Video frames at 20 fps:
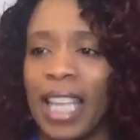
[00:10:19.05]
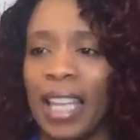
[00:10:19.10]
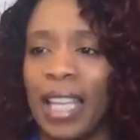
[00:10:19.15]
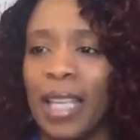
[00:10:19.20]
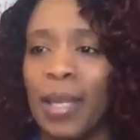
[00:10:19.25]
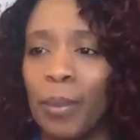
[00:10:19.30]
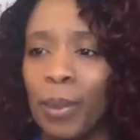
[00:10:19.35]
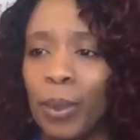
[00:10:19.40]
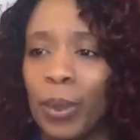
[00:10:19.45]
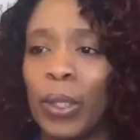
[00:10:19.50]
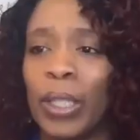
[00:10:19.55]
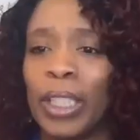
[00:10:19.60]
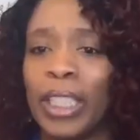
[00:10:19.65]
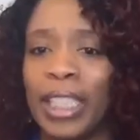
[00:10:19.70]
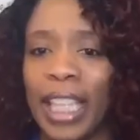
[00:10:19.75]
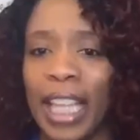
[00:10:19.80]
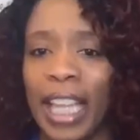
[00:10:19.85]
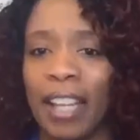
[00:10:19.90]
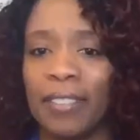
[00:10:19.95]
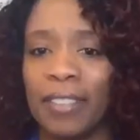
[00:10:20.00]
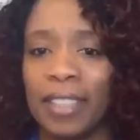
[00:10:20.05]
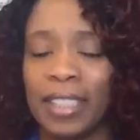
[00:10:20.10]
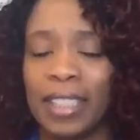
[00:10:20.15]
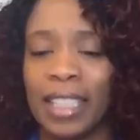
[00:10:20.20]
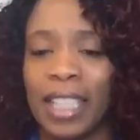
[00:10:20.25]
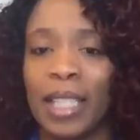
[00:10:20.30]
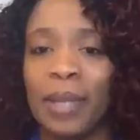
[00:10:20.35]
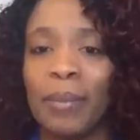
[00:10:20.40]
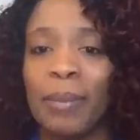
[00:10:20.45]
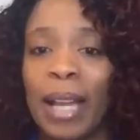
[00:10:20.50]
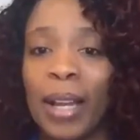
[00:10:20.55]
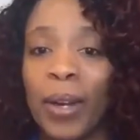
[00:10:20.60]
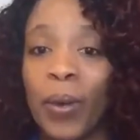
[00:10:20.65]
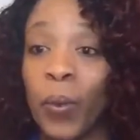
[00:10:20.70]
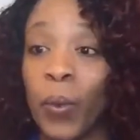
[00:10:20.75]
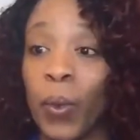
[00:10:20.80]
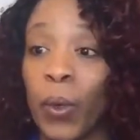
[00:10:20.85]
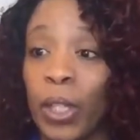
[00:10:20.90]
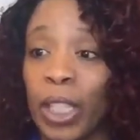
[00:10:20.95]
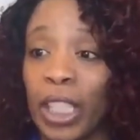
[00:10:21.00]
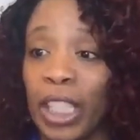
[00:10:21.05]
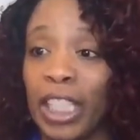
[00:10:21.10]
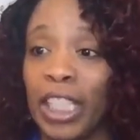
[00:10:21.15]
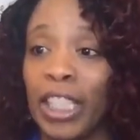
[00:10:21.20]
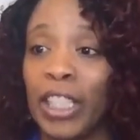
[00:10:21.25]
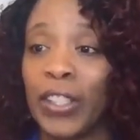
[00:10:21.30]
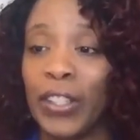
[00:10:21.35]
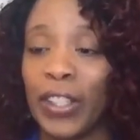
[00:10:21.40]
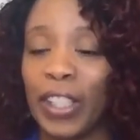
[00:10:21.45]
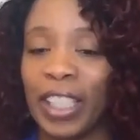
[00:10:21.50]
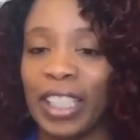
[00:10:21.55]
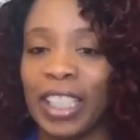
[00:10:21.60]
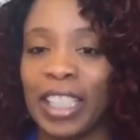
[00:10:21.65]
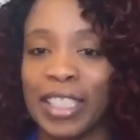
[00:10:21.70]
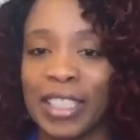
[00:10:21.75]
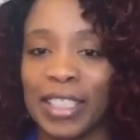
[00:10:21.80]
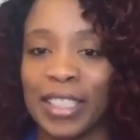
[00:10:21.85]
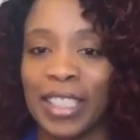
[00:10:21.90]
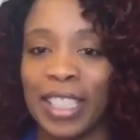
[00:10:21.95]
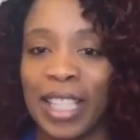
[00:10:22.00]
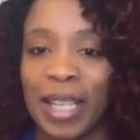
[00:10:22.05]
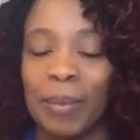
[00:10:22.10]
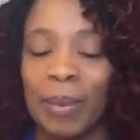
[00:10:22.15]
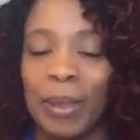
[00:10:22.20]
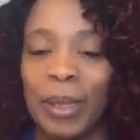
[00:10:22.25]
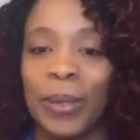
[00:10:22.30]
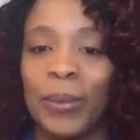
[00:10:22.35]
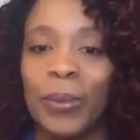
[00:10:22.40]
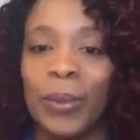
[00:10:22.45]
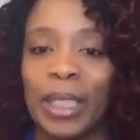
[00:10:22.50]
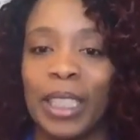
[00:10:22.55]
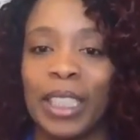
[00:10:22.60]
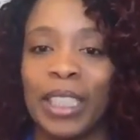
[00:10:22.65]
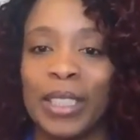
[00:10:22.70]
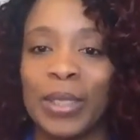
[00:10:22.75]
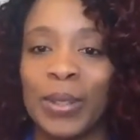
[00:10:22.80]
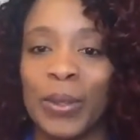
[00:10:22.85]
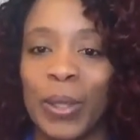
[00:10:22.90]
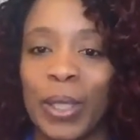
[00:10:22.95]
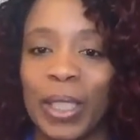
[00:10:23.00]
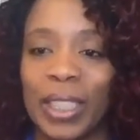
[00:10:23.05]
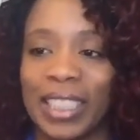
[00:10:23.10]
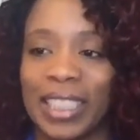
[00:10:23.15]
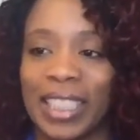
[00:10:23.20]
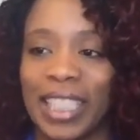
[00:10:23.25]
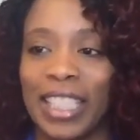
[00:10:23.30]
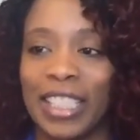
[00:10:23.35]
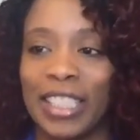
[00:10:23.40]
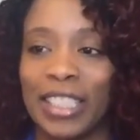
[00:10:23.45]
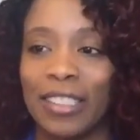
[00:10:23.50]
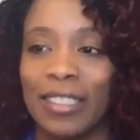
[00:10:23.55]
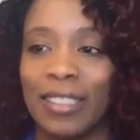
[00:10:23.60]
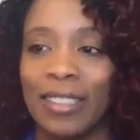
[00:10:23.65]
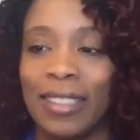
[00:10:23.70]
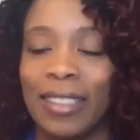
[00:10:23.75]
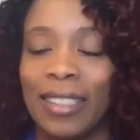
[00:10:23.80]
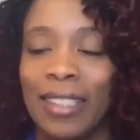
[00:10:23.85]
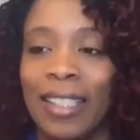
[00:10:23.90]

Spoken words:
employee have to say about working here in this company, within this organization?